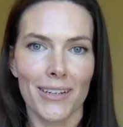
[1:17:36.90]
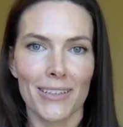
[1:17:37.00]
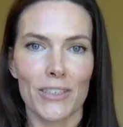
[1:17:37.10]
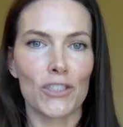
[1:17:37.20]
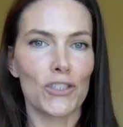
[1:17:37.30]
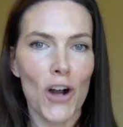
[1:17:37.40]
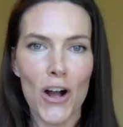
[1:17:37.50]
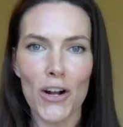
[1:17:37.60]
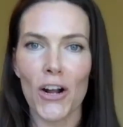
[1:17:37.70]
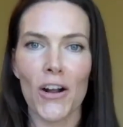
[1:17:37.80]

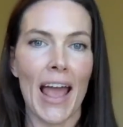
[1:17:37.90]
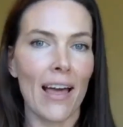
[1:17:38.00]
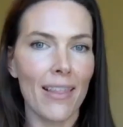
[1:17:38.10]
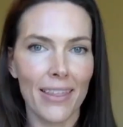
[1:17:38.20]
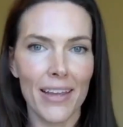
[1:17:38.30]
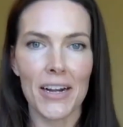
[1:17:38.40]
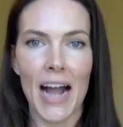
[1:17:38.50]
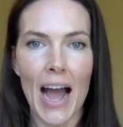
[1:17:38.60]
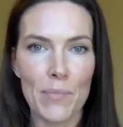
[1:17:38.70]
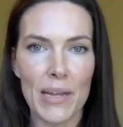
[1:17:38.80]
stronger, healthier,
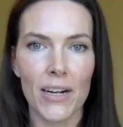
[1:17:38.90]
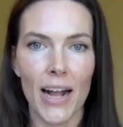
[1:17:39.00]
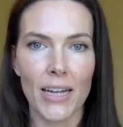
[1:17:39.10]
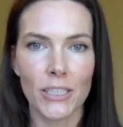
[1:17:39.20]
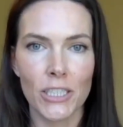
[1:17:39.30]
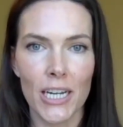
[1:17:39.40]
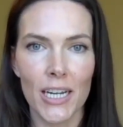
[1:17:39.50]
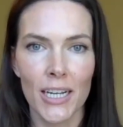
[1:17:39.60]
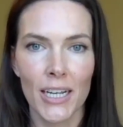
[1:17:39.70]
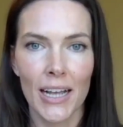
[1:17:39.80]
happier energy.
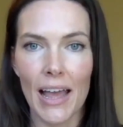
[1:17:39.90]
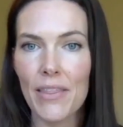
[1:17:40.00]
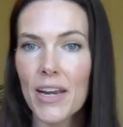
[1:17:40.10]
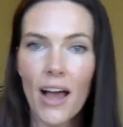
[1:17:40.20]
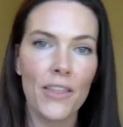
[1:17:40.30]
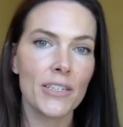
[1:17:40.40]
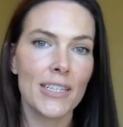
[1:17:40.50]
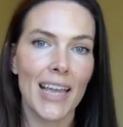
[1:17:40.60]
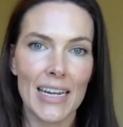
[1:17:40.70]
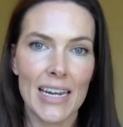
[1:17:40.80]
And then others
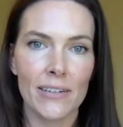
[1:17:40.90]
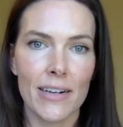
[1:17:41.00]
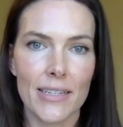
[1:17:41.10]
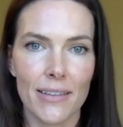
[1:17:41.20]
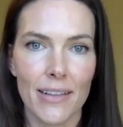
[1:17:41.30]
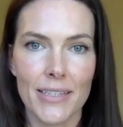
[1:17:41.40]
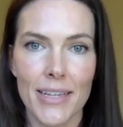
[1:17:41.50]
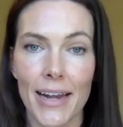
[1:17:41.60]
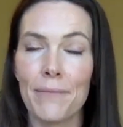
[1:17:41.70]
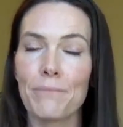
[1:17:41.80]
get near us and they
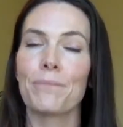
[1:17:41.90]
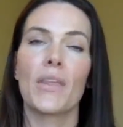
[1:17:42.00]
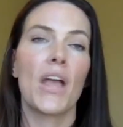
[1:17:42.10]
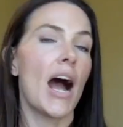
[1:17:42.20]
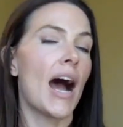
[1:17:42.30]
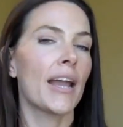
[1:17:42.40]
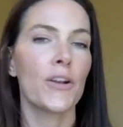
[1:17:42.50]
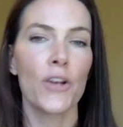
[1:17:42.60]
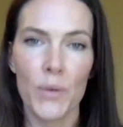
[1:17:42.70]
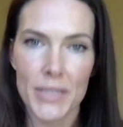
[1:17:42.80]
said, I don't
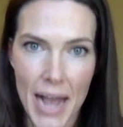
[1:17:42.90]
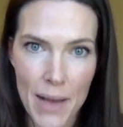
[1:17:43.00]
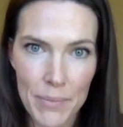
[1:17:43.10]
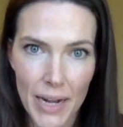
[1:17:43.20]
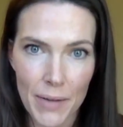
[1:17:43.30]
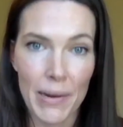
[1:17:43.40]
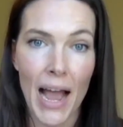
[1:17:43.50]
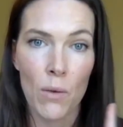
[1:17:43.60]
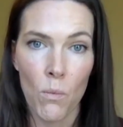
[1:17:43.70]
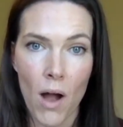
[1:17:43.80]
know what's happening, but
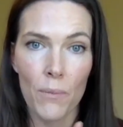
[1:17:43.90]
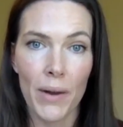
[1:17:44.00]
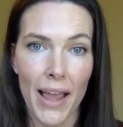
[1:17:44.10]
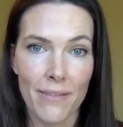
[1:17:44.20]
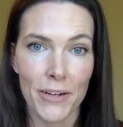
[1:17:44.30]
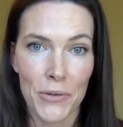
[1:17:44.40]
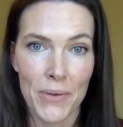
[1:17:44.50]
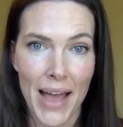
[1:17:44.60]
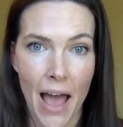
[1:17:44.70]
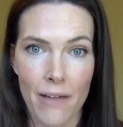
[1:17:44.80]
I want whatever you
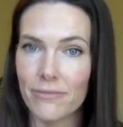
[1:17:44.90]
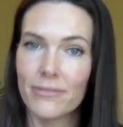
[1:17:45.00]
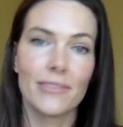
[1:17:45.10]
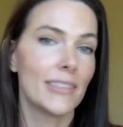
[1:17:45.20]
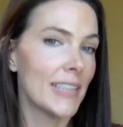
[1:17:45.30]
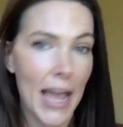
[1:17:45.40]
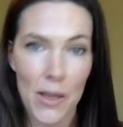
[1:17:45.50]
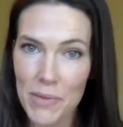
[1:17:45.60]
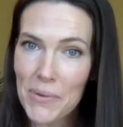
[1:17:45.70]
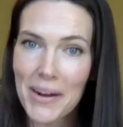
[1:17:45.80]
have. Tell
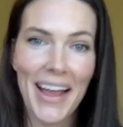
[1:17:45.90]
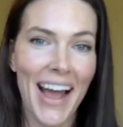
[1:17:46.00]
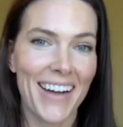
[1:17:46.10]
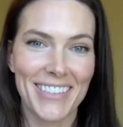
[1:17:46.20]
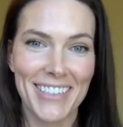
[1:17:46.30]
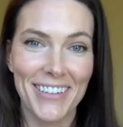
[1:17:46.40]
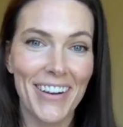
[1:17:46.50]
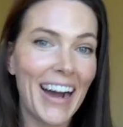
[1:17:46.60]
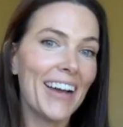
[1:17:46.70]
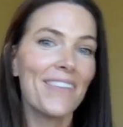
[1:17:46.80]
me what I have to do.
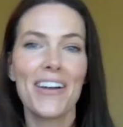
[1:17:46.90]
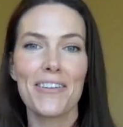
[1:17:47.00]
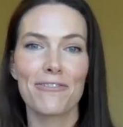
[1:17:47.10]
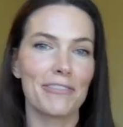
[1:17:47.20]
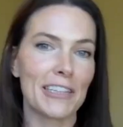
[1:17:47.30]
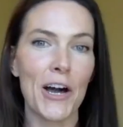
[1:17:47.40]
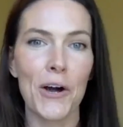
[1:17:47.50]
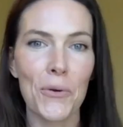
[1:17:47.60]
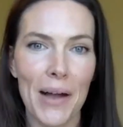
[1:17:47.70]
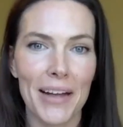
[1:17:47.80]
I want to
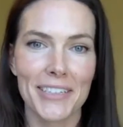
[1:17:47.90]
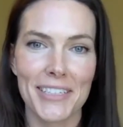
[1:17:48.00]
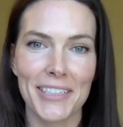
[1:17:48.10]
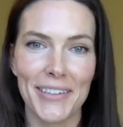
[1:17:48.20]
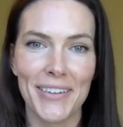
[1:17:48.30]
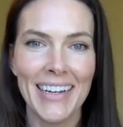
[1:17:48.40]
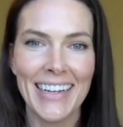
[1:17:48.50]
flow well too.